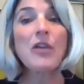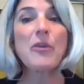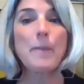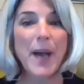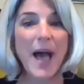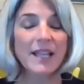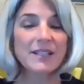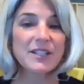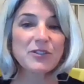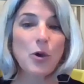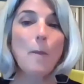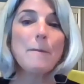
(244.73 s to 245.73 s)
the
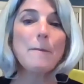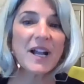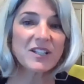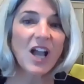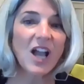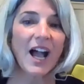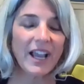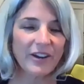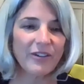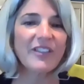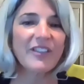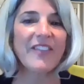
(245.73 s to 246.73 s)
balances are much
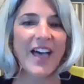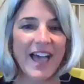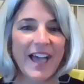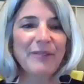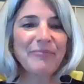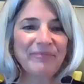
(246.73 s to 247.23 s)
higher than that.